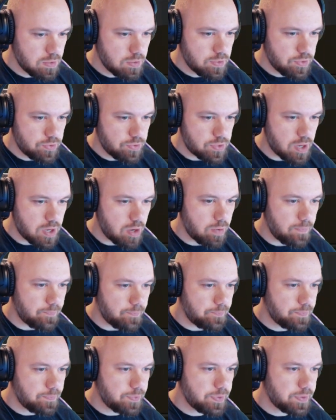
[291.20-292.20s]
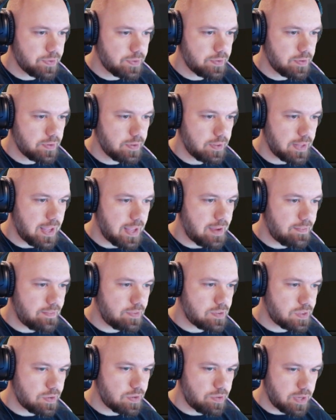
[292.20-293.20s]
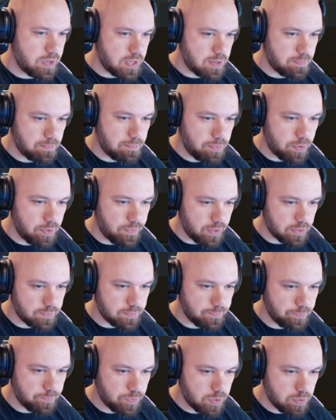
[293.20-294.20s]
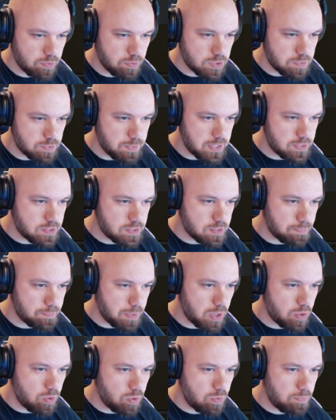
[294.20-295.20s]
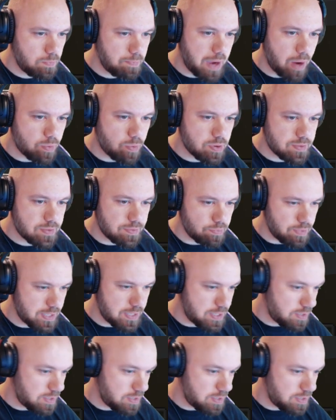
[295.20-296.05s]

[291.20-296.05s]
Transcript: So, level 30, perfect. Which means a bow, power 3.